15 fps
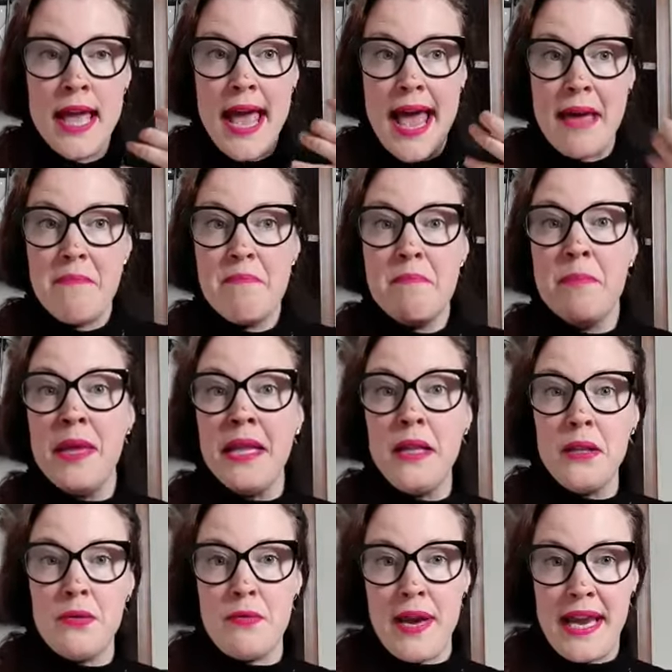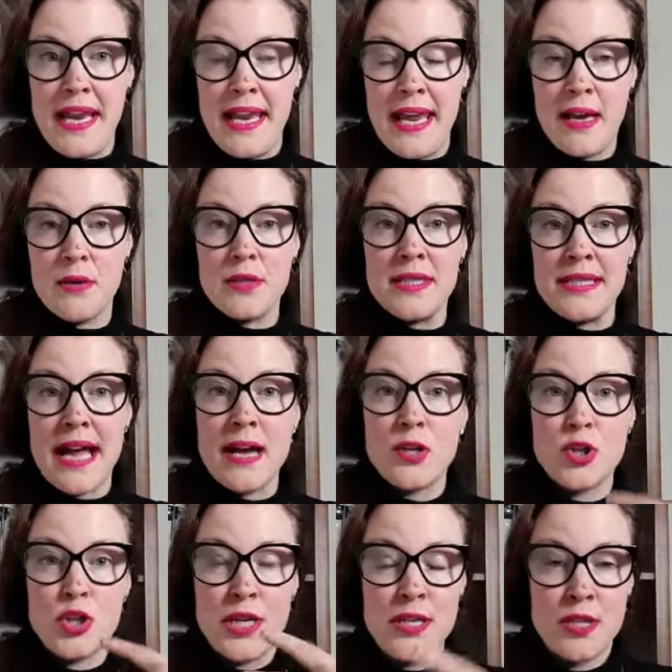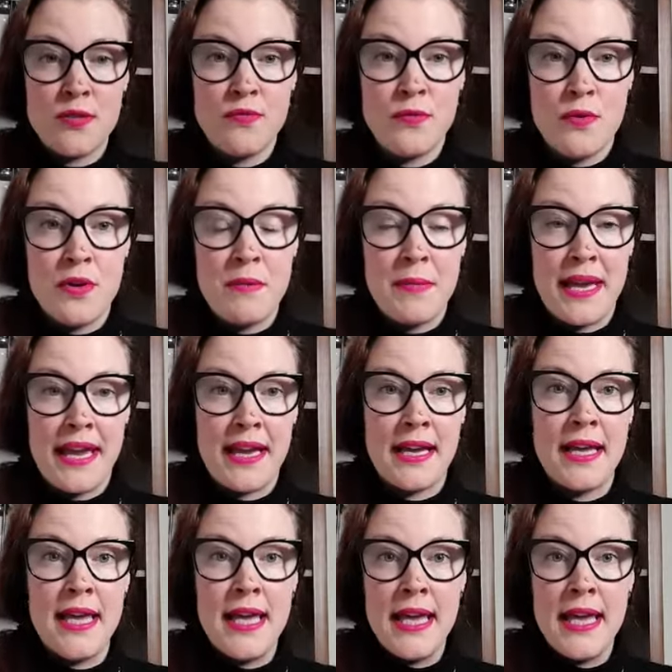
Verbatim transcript: ameliorating or start transforming